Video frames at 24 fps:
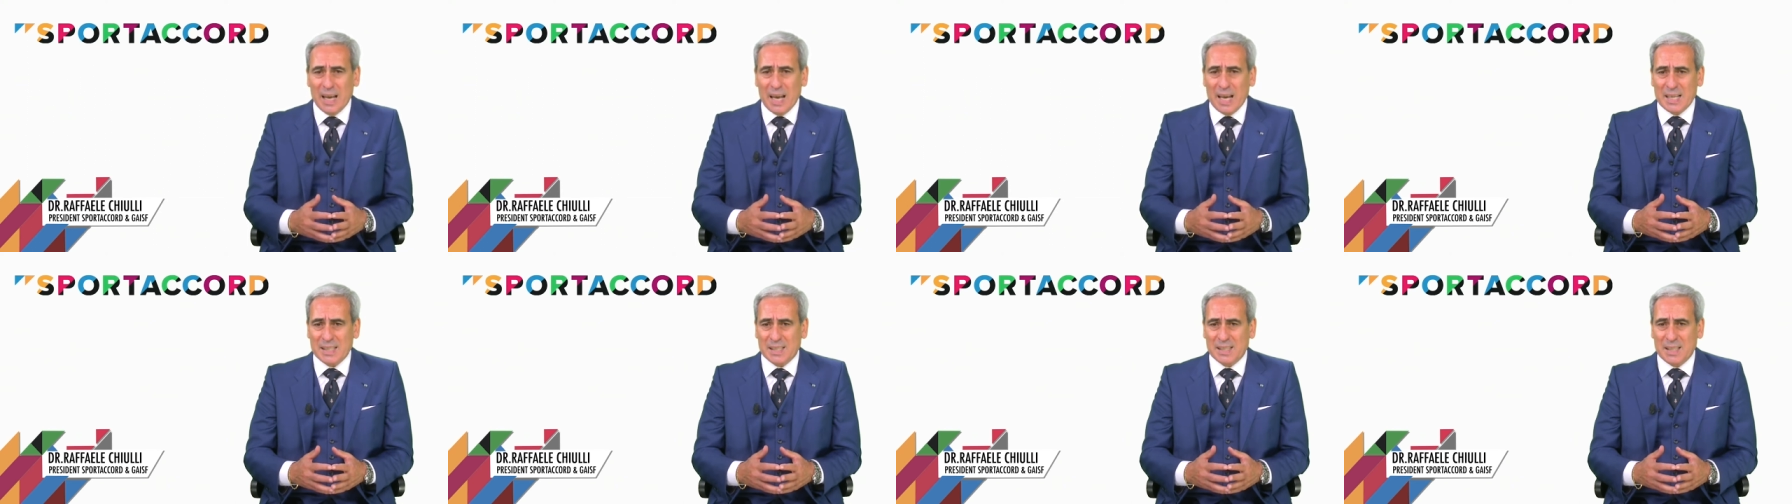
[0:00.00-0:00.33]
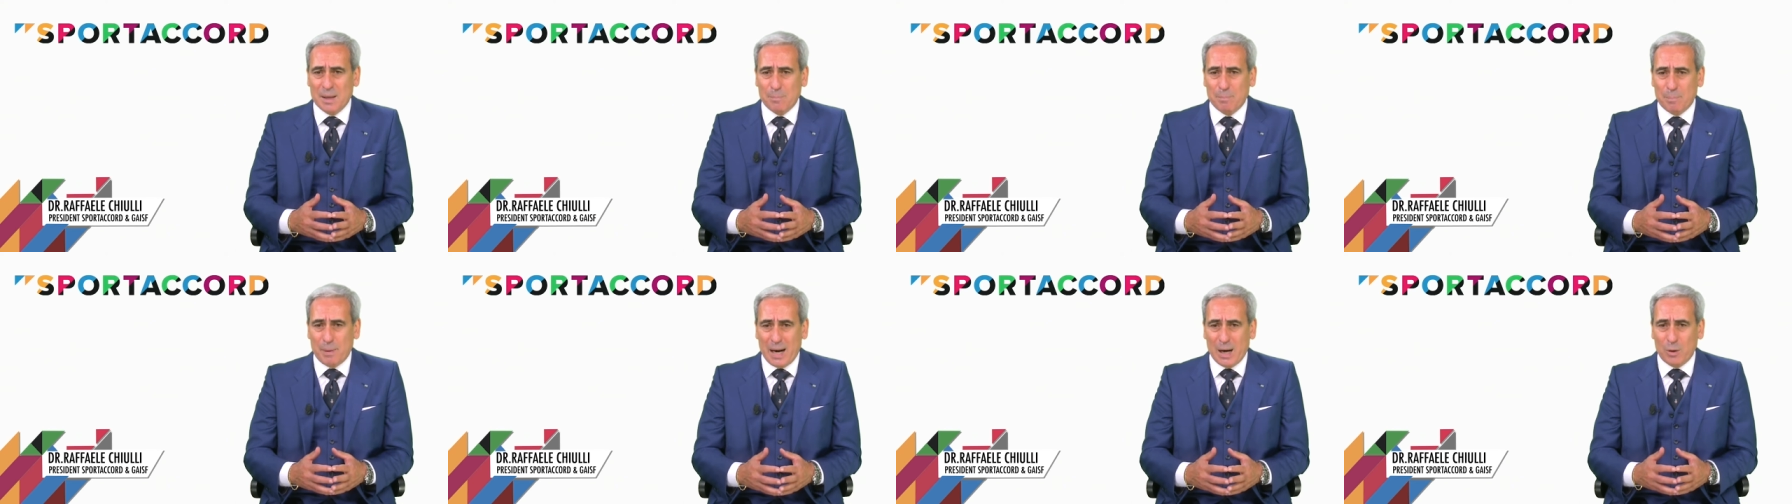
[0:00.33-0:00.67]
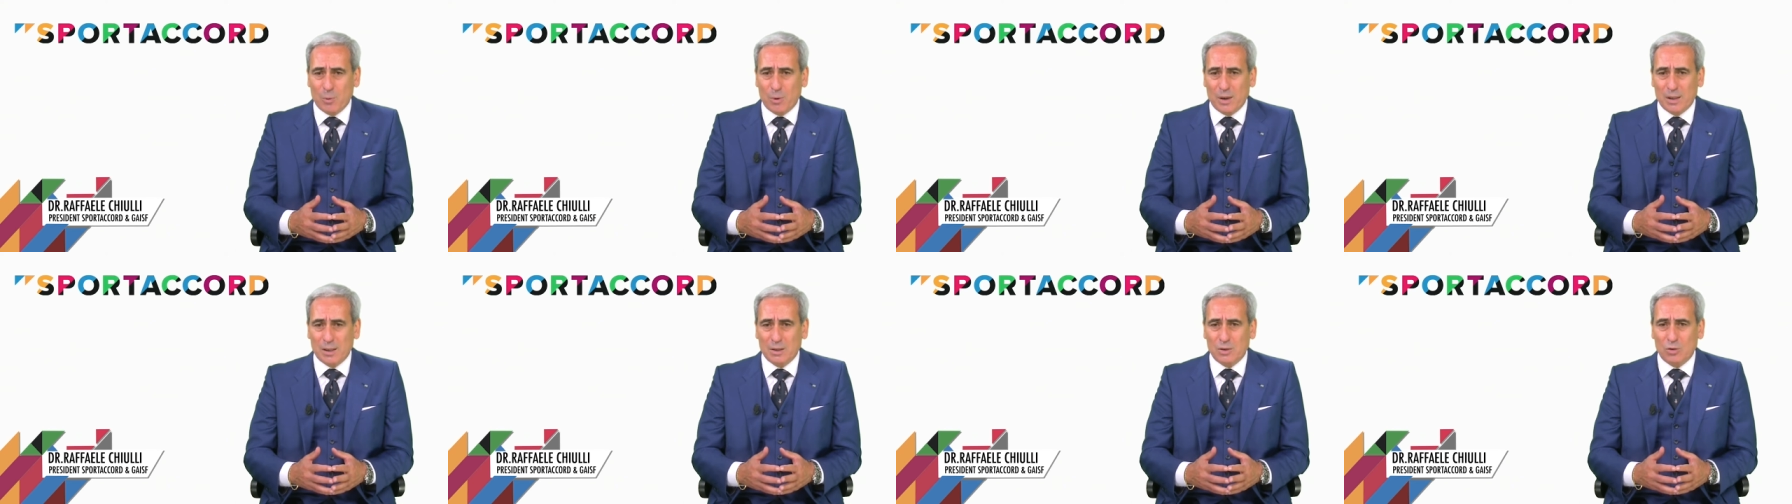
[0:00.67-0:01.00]
has the
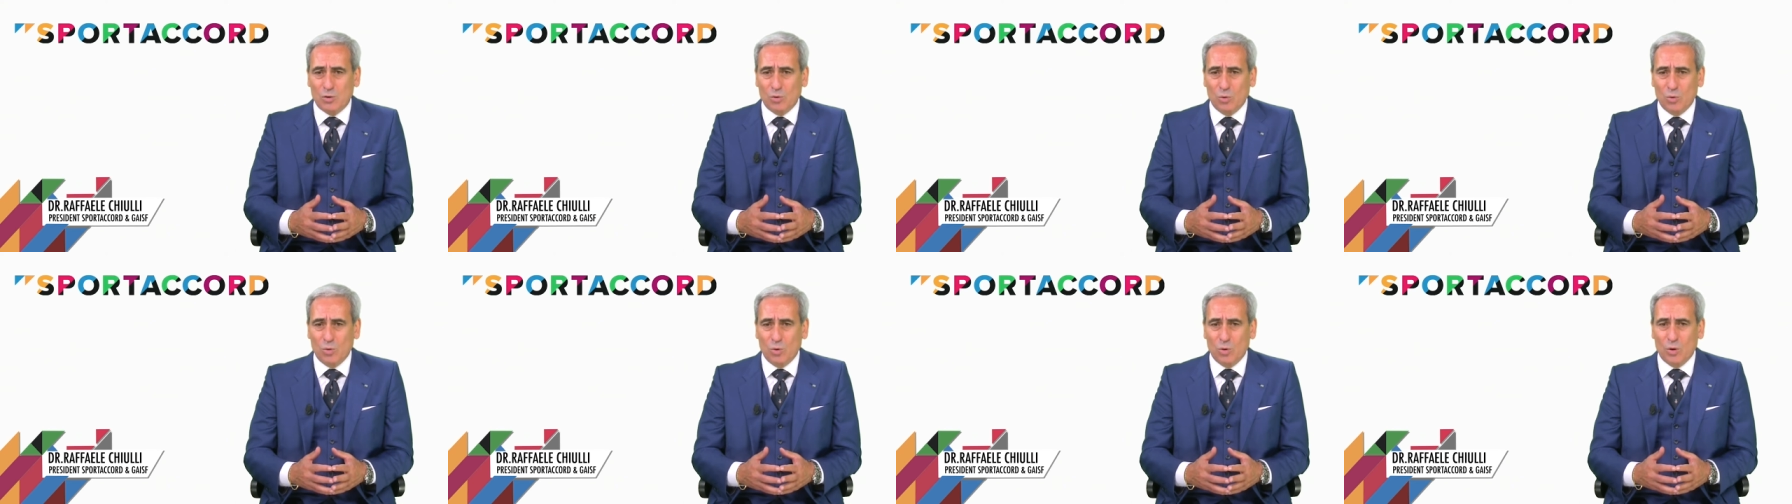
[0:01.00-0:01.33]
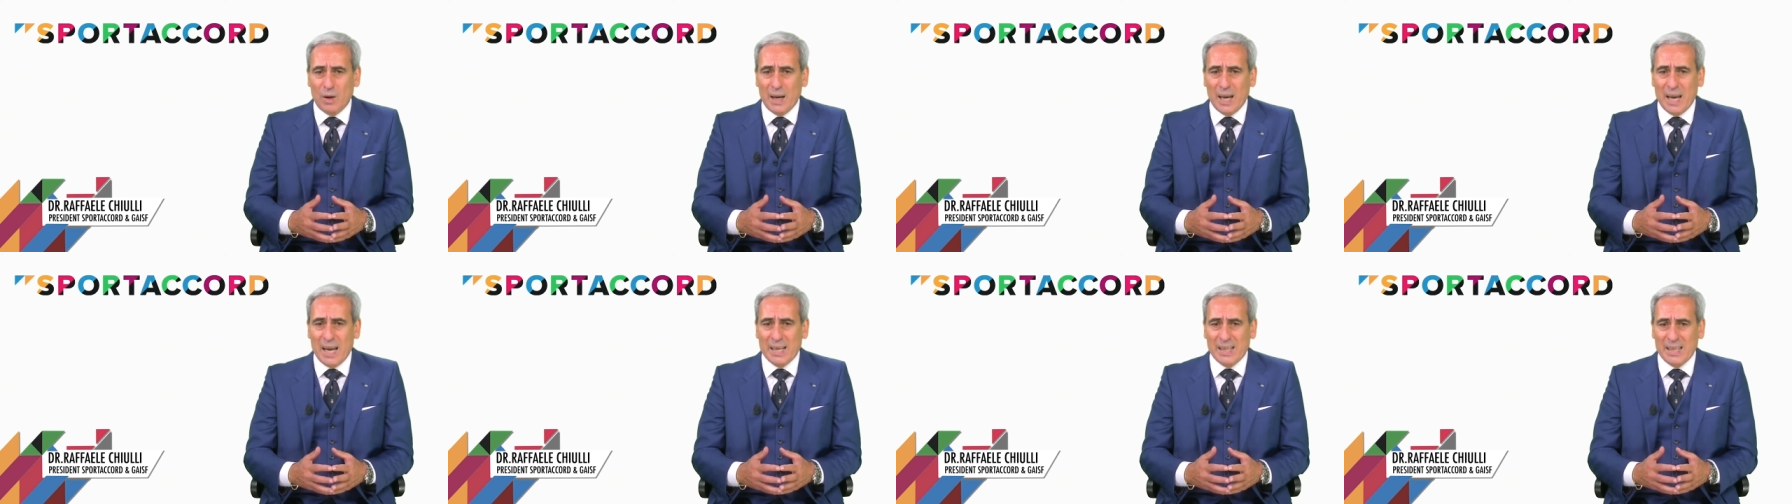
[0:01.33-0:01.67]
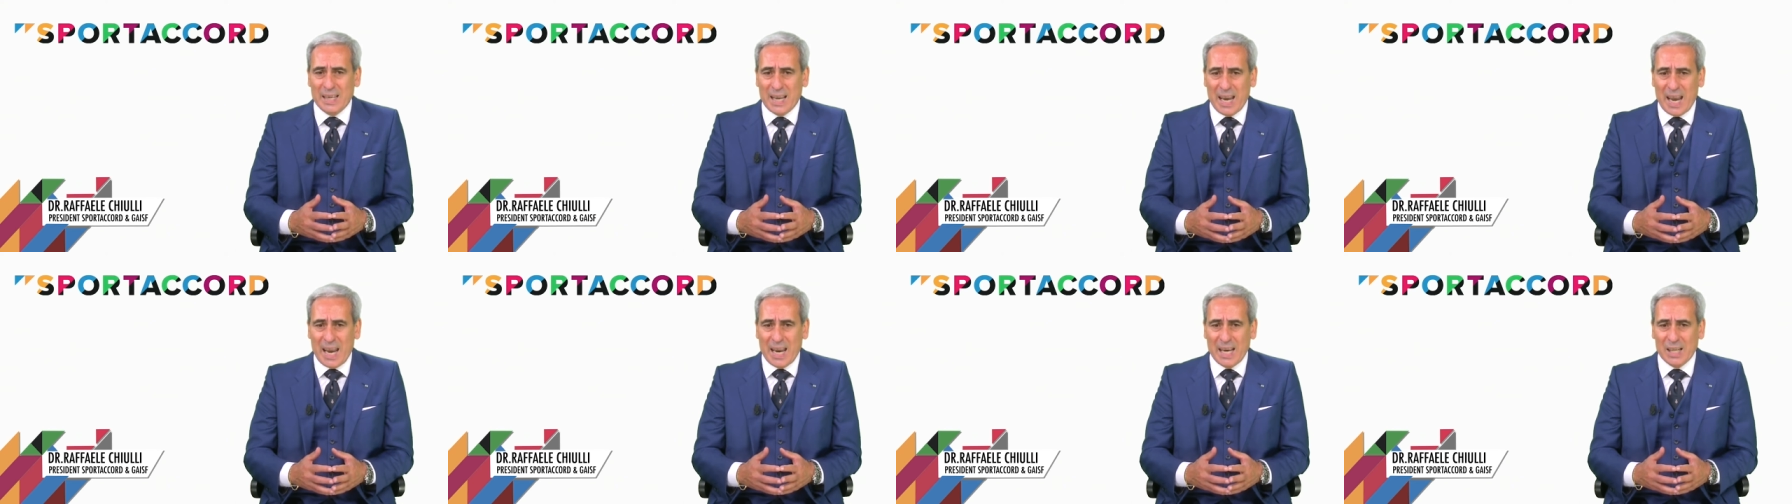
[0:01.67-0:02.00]
power to
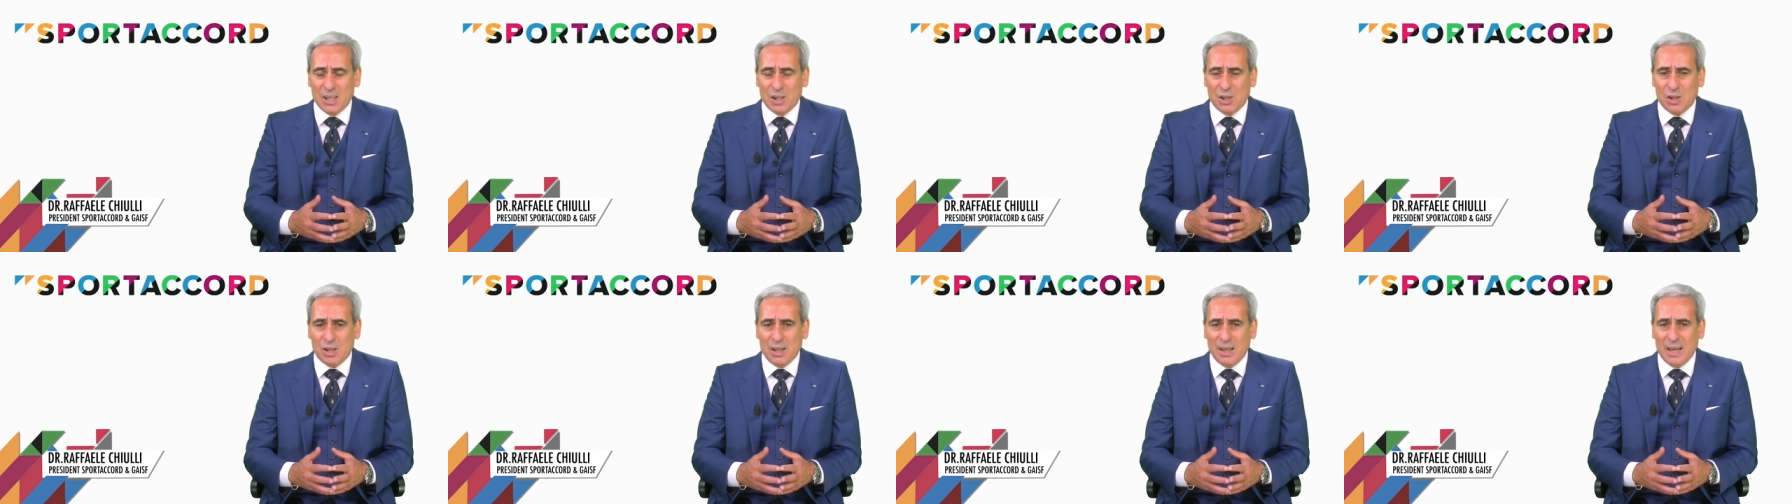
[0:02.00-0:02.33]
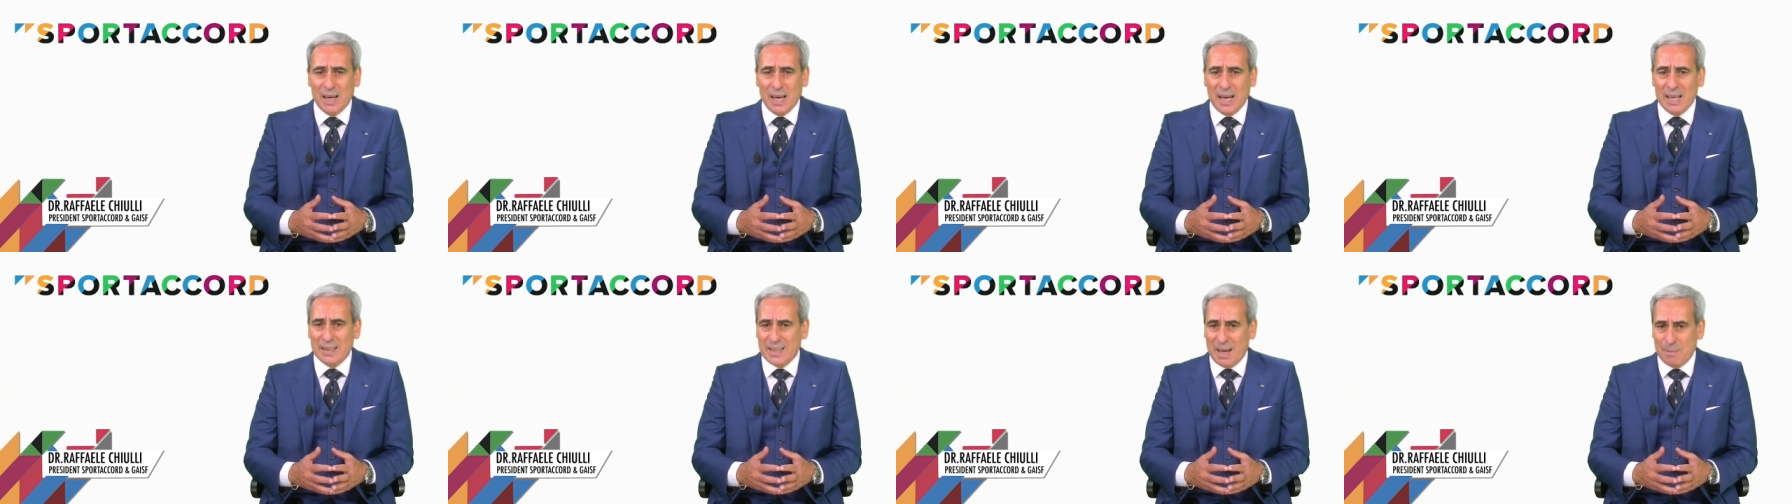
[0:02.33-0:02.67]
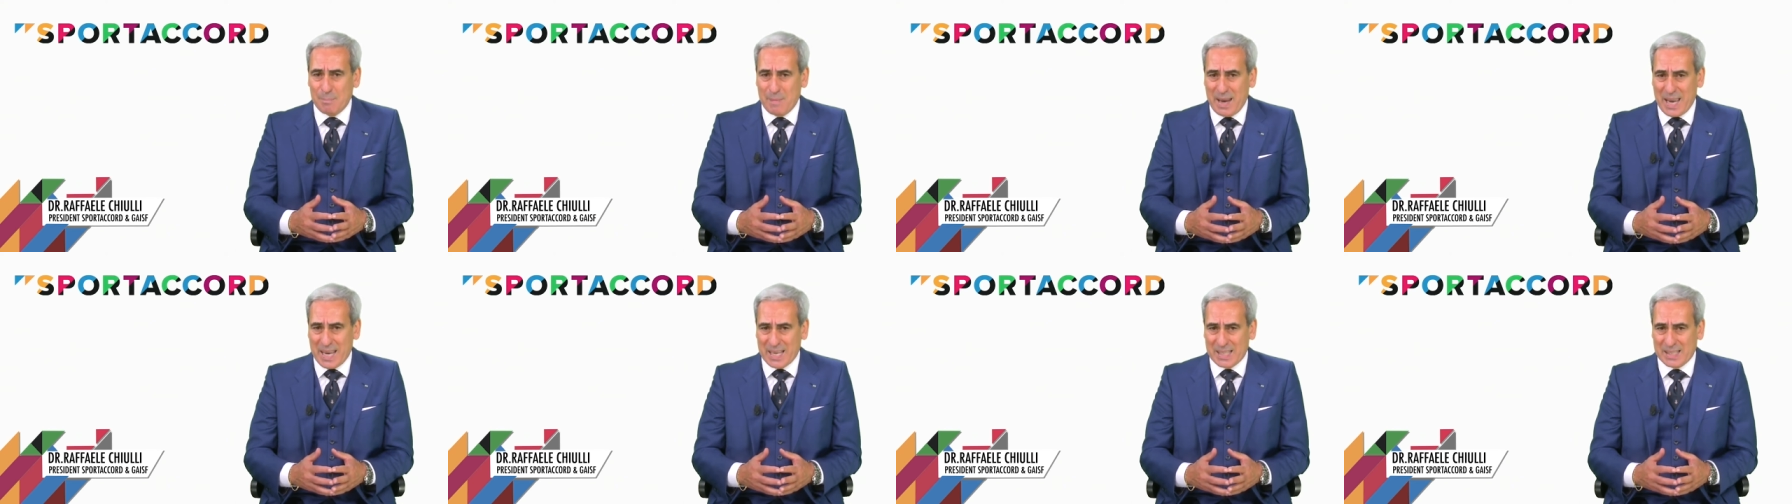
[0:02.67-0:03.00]
engage and
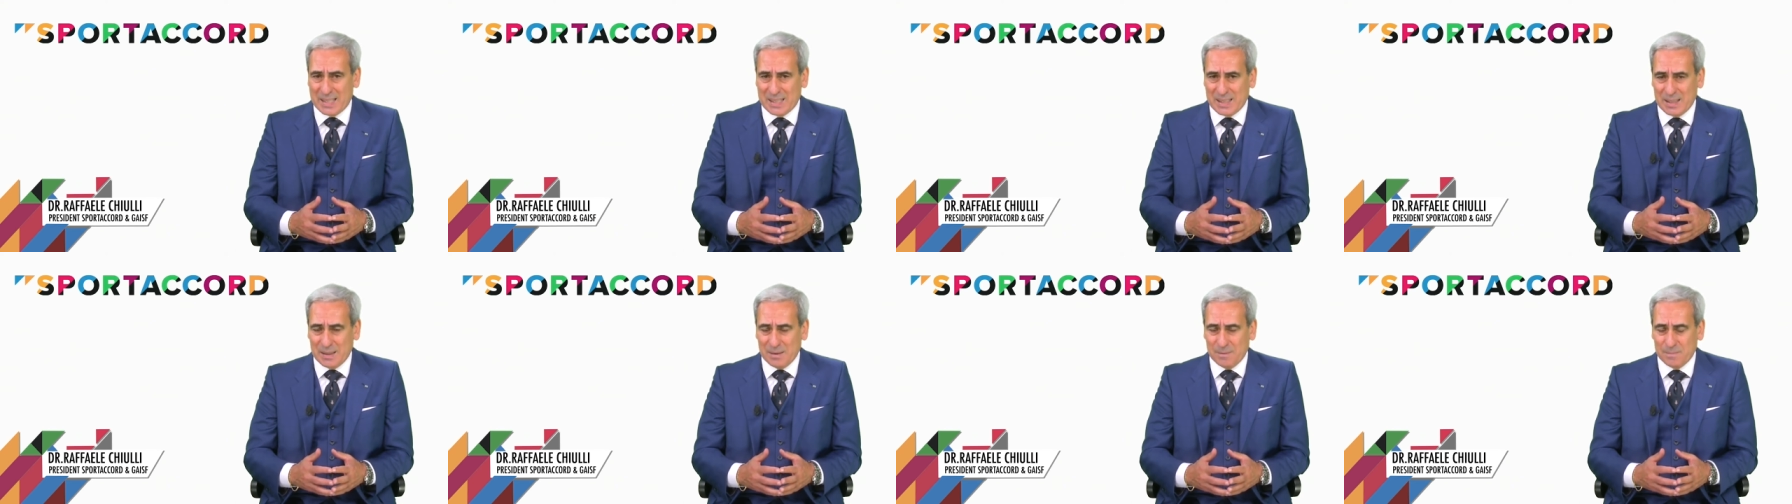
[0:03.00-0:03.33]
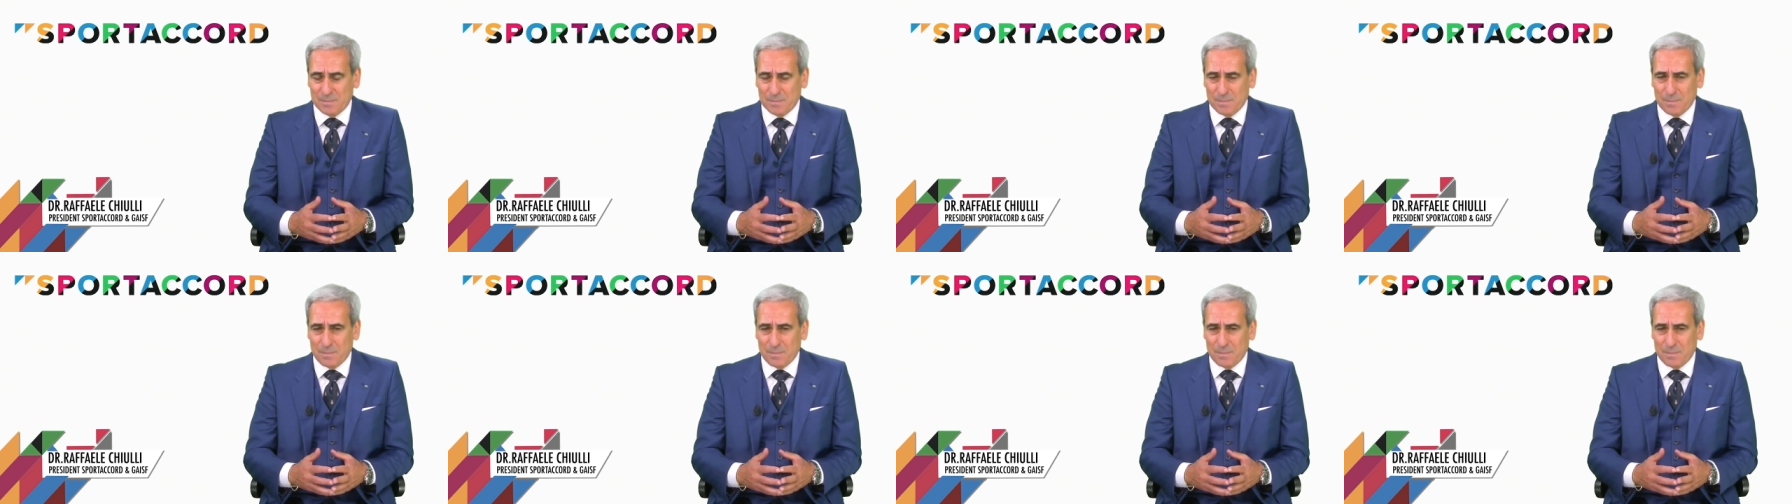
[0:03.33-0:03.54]
amaze,